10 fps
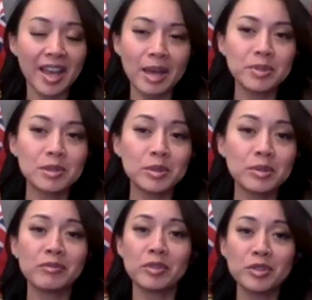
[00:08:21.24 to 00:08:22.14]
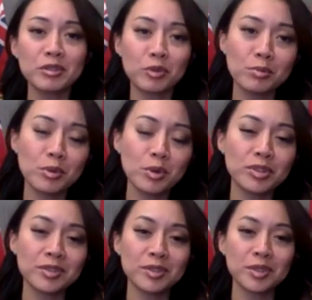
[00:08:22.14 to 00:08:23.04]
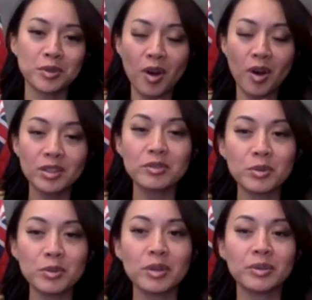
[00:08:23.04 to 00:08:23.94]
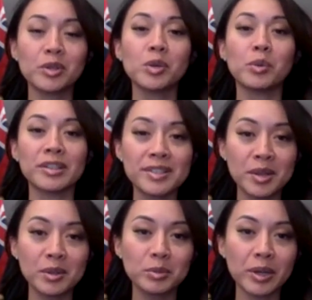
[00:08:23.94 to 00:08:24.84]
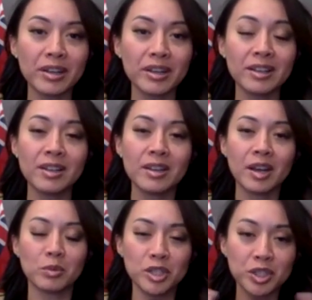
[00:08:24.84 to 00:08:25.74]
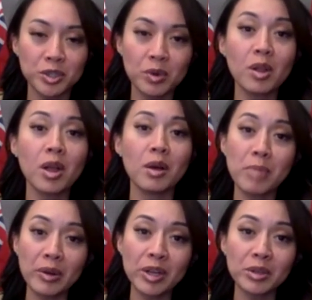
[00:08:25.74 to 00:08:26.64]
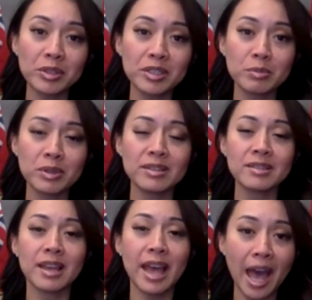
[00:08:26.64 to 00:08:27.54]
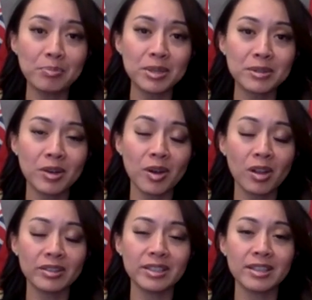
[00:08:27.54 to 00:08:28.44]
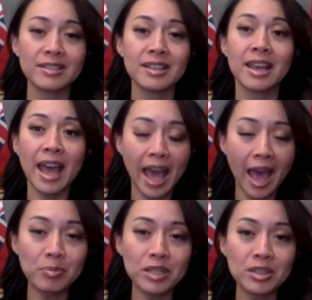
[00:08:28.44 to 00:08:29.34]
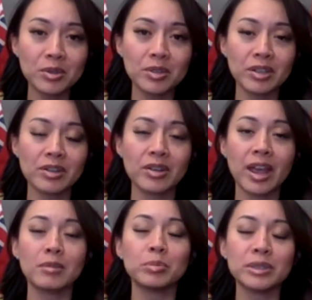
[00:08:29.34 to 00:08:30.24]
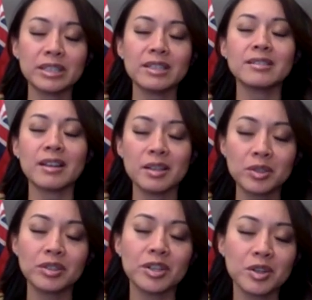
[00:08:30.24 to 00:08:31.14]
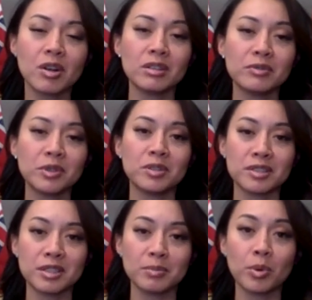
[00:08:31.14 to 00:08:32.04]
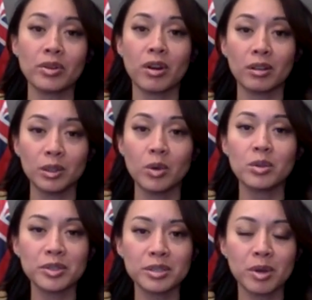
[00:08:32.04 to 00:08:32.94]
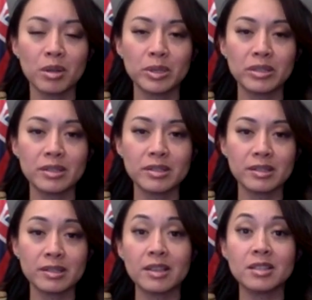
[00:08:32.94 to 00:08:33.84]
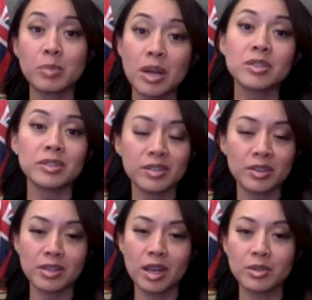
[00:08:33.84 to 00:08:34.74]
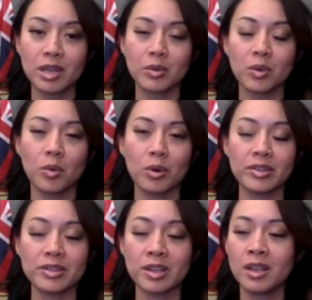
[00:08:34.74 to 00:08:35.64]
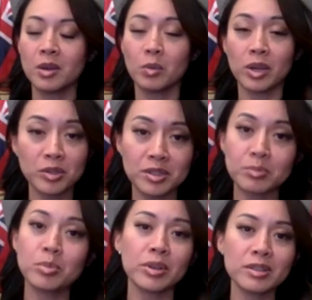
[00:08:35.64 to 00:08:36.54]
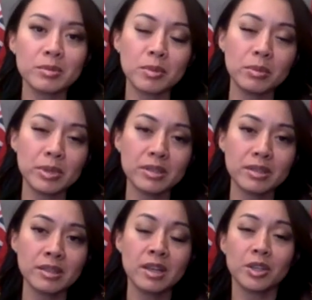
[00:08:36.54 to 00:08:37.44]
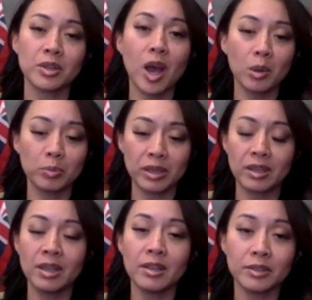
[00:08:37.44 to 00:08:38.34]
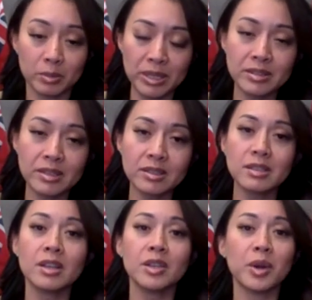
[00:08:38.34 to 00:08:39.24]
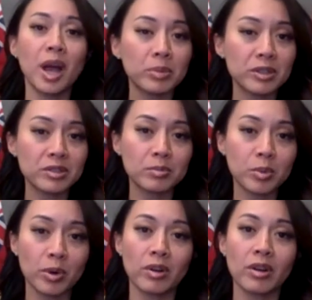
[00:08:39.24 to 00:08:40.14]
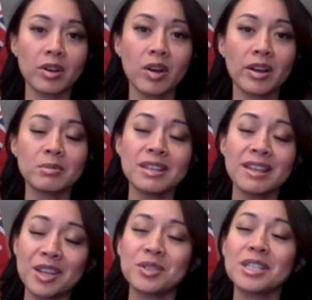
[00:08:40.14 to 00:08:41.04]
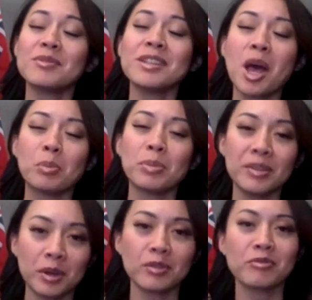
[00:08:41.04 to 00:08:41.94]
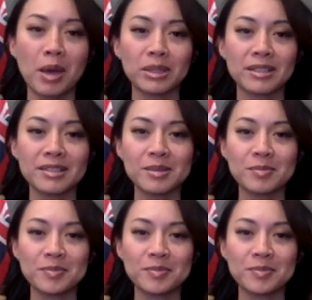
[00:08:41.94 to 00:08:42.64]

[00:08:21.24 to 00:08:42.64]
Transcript: absolutely. First and foremost, to all of you out there who are celebrating, I wish you all a Merry Christmas, Happy the holidays, Happy New Year, and please, I encourage all of you to support our local small businesses, especially in our downtown cores. When you support a small business, you're helping their business, you're helping support our economy, and you're even helping their families.